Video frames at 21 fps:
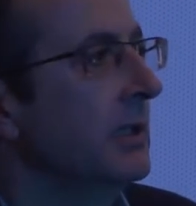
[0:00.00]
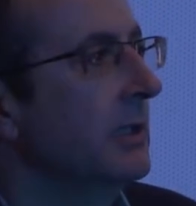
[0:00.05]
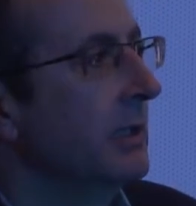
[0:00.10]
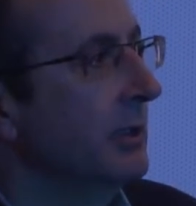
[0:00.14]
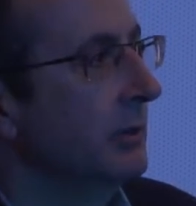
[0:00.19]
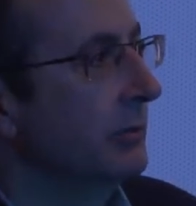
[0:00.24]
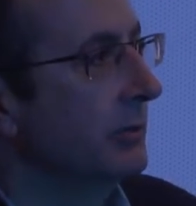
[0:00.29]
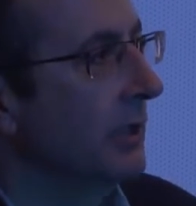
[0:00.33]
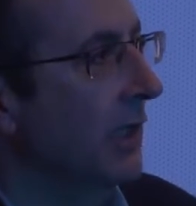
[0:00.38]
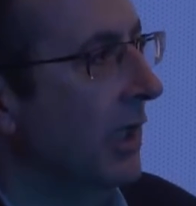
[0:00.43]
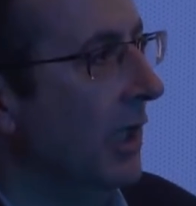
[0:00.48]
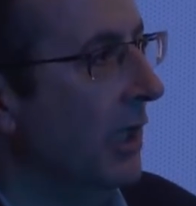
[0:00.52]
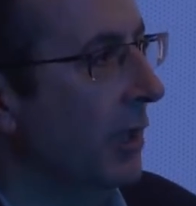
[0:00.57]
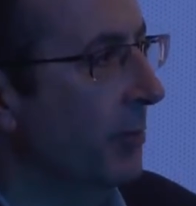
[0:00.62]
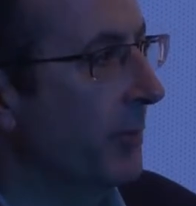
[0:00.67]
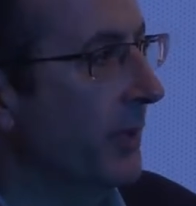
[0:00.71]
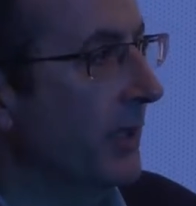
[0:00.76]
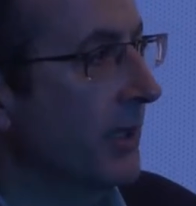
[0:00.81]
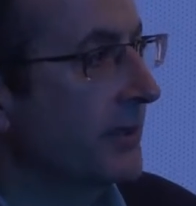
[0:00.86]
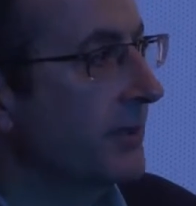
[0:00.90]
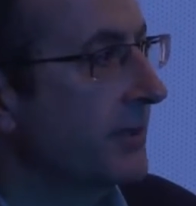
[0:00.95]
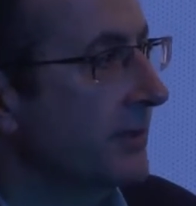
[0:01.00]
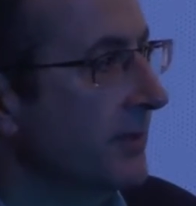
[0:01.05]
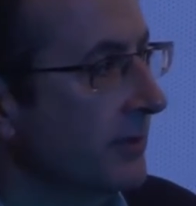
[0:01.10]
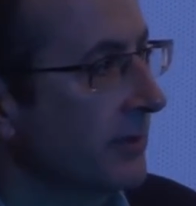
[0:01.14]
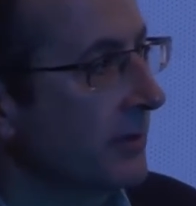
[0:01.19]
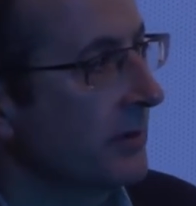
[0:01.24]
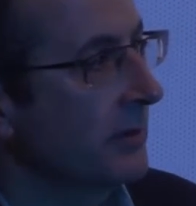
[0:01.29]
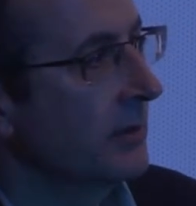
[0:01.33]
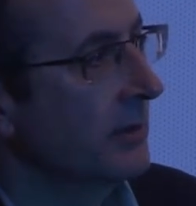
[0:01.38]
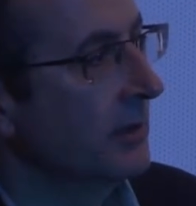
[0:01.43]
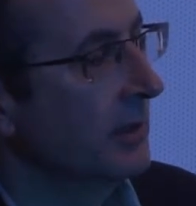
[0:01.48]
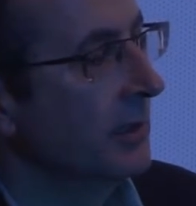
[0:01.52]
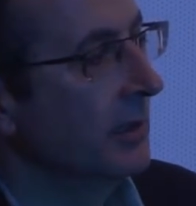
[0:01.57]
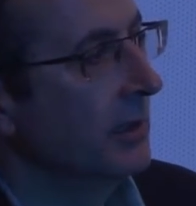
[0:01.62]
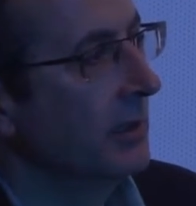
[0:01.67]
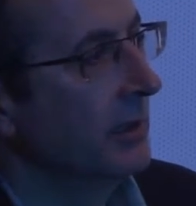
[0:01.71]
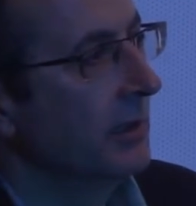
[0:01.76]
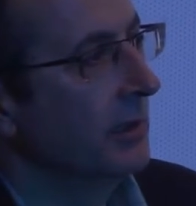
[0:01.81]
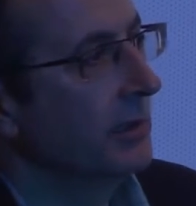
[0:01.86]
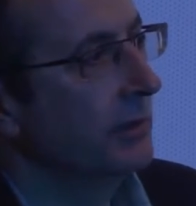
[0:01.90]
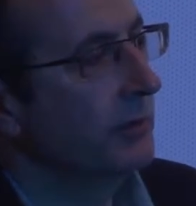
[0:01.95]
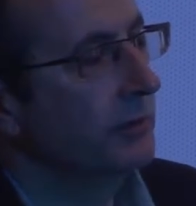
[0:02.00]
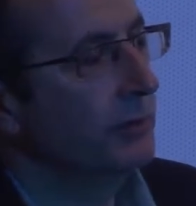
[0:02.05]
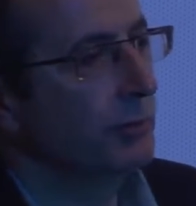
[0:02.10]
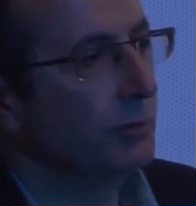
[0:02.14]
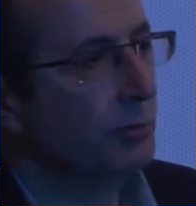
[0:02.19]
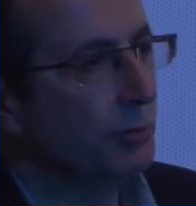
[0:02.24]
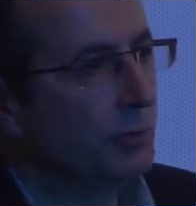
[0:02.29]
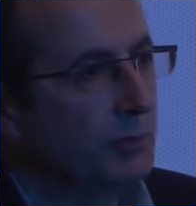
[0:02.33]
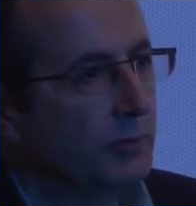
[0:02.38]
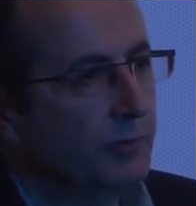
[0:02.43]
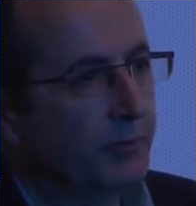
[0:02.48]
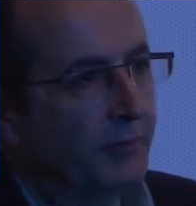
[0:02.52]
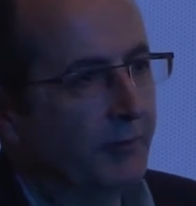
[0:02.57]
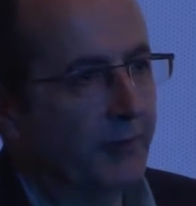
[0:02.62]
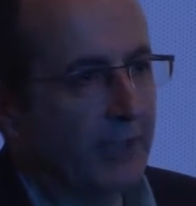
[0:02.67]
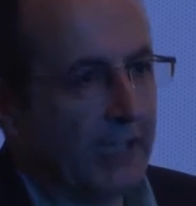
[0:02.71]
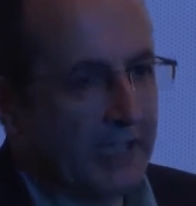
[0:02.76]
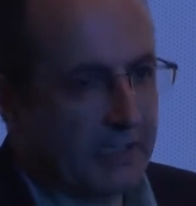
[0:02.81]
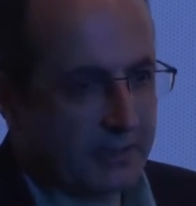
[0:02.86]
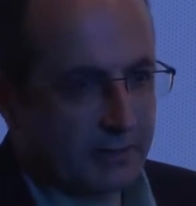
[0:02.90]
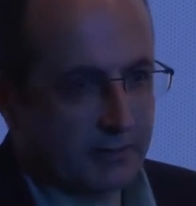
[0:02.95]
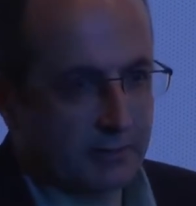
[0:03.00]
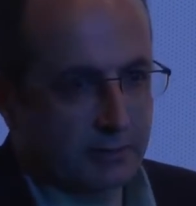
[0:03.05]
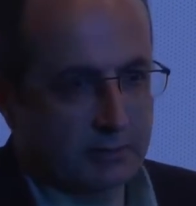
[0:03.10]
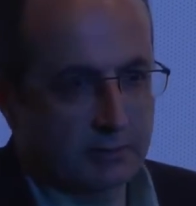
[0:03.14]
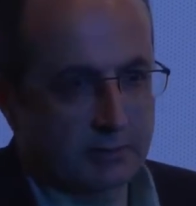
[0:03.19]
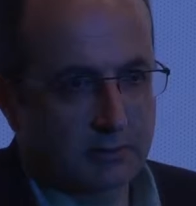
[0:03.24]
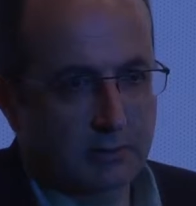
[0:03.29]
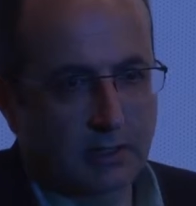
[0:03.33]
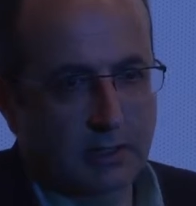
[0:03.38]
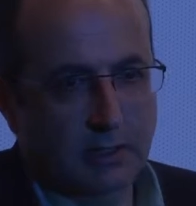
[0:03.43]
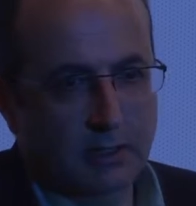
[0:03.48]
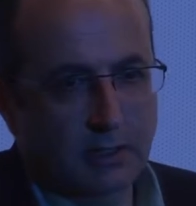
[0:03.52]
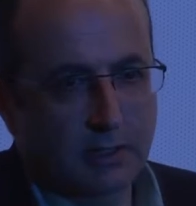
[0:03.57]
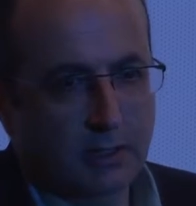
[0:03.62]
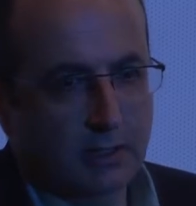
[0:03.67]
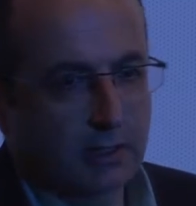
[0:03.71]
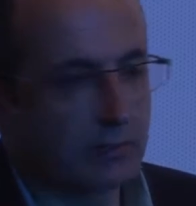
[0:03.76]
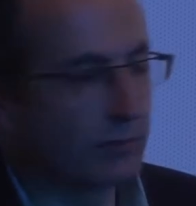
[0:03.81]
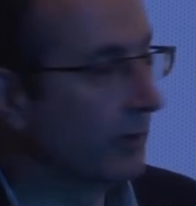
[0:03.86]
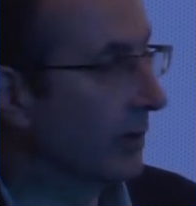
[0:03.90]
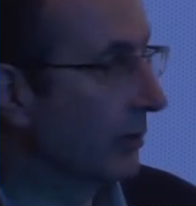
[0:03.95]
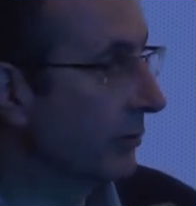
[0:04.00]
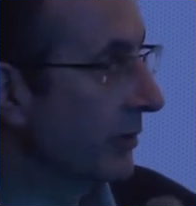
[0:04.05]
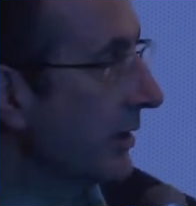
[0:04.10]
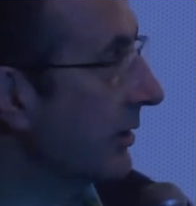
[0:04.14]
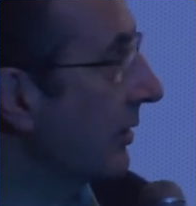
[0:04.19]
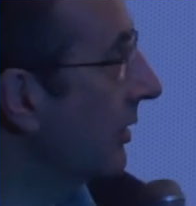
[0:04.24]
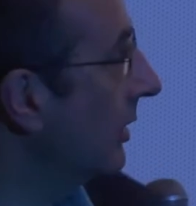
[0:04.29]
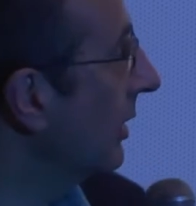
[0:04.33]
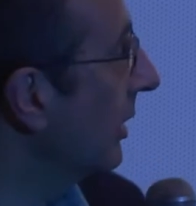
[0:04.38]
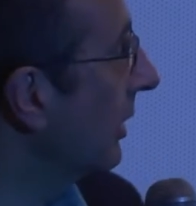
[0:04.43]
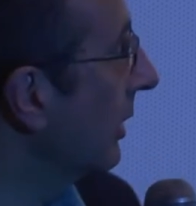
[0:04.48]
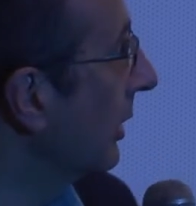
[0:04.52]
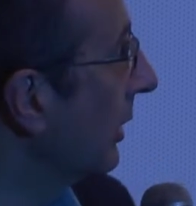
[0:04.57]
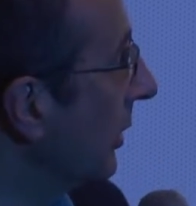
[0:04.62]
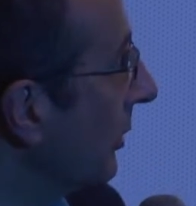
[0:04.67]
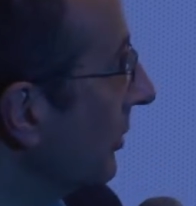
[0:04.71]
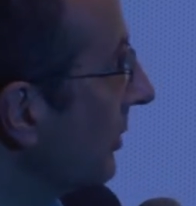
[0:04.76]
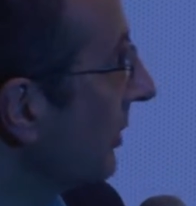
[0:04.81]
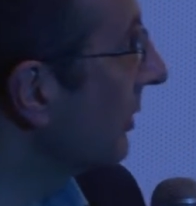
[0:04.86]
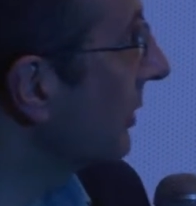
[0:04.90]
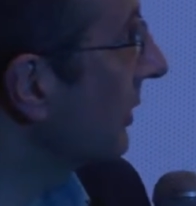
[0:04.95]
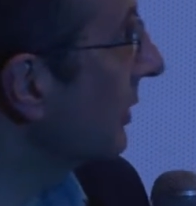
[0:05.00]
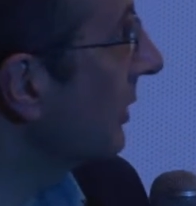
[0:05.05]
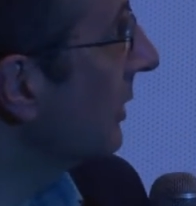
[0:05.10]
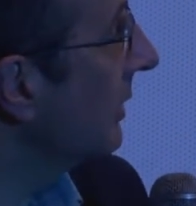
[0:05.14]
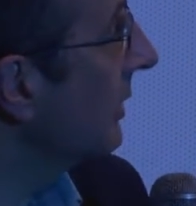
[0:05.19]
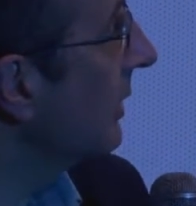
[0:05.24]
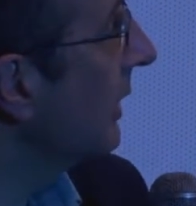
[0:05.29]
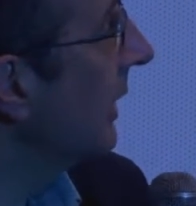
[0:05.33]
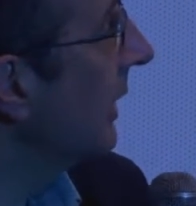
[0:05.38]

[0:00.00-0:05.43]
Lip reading: It will help us to move faster on what we call local